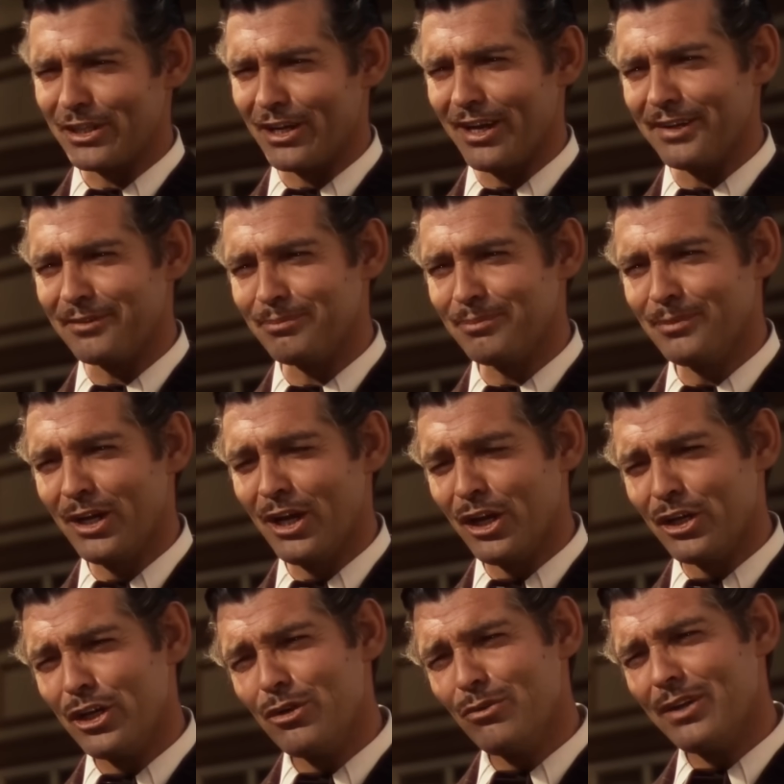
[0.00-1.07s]
away. To
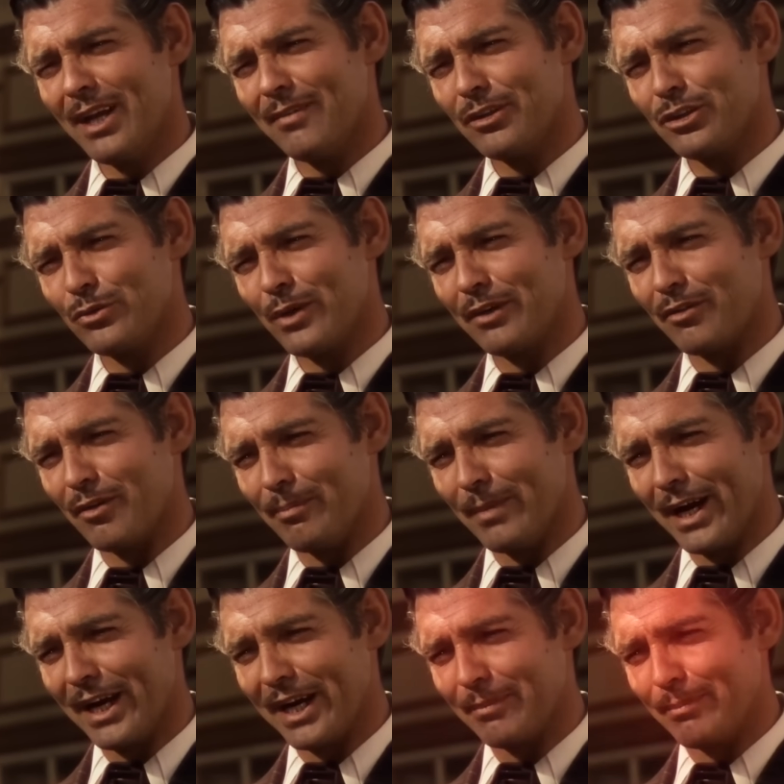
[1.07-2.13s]
his fans, he was
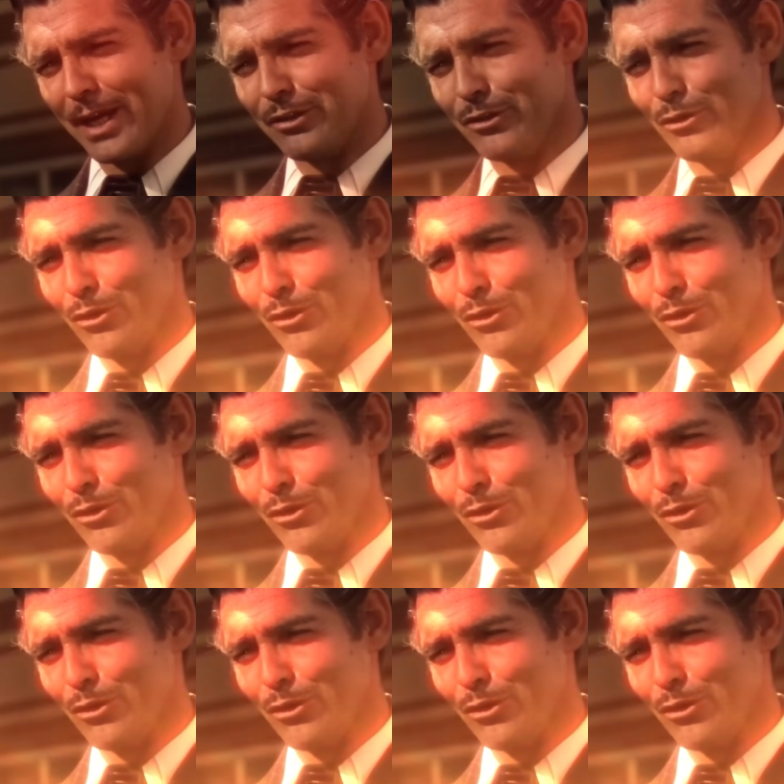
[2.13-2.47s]
Rhett Butler,